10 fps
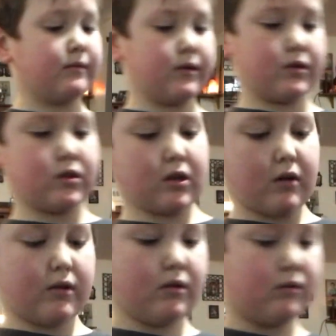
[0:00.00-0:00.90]
I'm gonna show
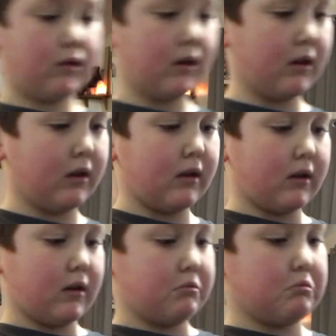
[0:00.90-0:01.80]
you.
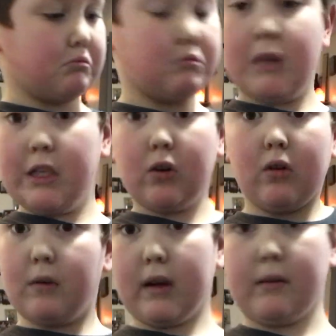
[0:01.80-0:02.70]
That's
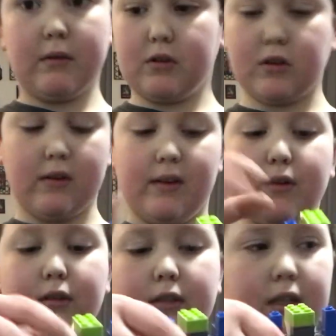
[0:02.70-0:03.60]
all what I want to show you.
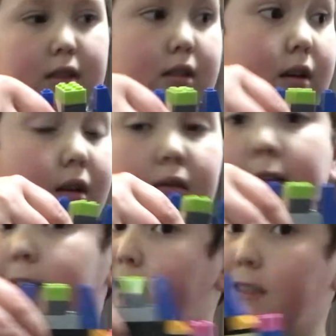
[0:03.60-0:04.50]
And so,
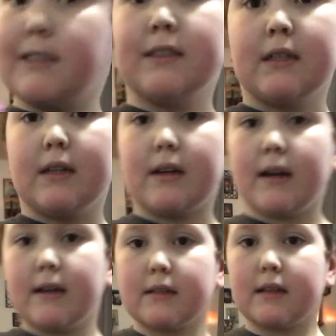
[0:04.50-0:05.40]

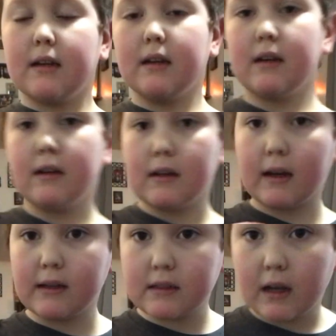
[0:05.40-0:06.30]
guys,
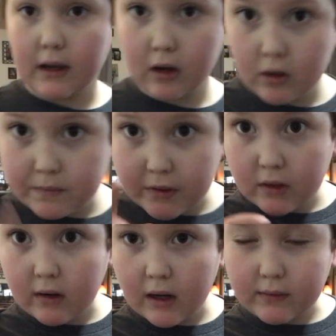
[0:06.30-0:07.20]
I hope
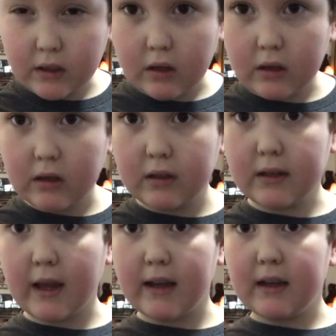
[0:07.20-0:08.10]
you have a good
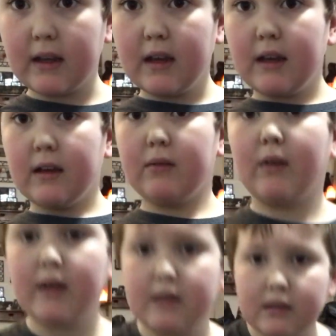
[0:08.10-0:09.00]
day. And
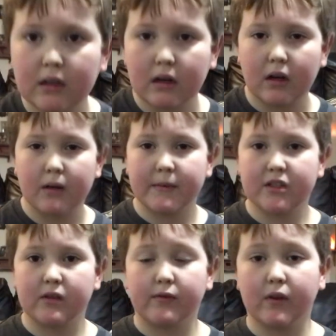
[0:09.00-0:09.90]
like in the
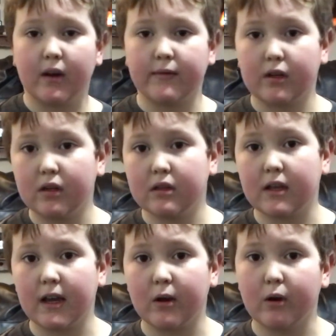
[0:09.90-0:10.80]
comments if you have a good
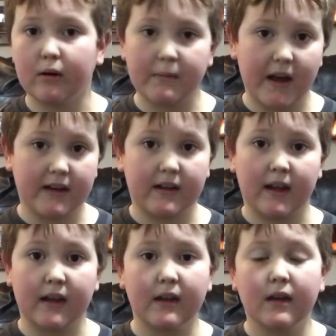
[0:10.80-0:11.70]
day or a bad day.